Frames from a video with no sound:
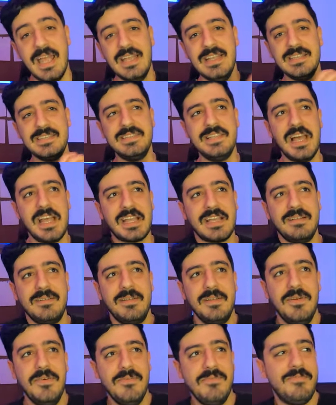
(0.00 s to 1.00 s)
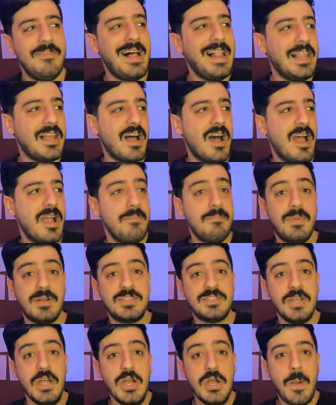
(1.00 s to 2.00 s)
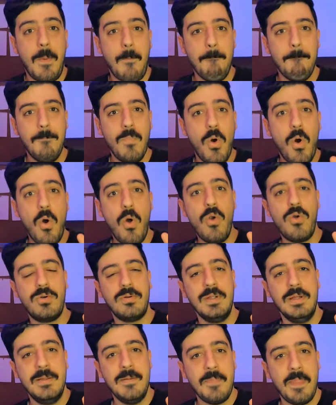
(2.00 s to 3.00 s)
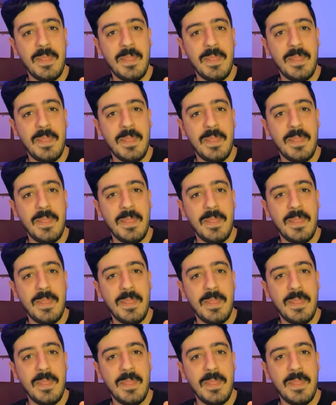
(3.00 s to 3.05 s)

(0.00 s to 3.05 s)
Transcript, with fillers: It's like, you know, Valheim, but more